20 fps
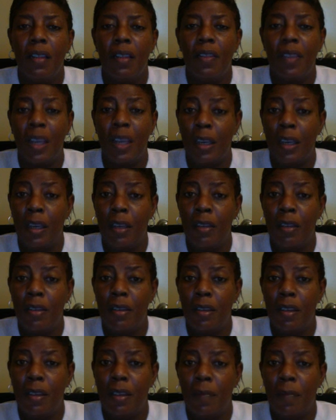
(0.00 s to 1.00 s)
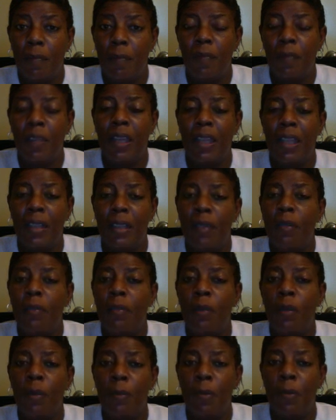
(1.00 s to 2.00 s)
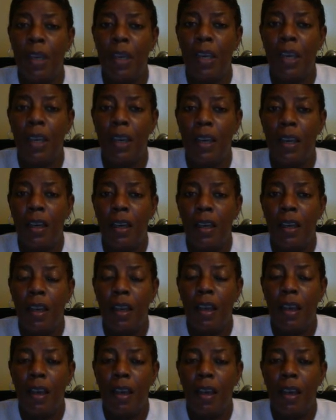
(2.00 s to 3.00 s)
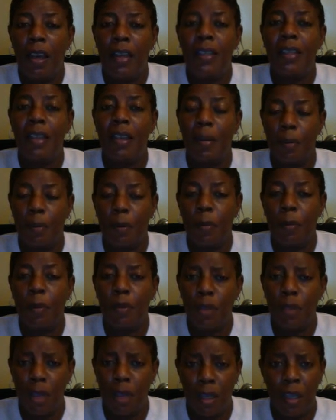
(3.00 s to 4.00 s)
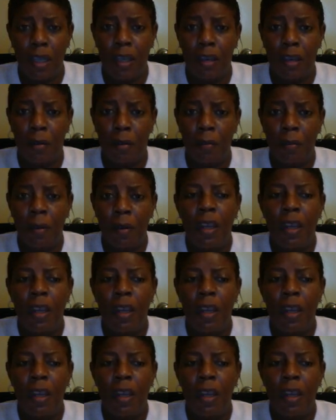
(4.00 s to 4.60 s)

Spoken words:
things that would be acceptable to them,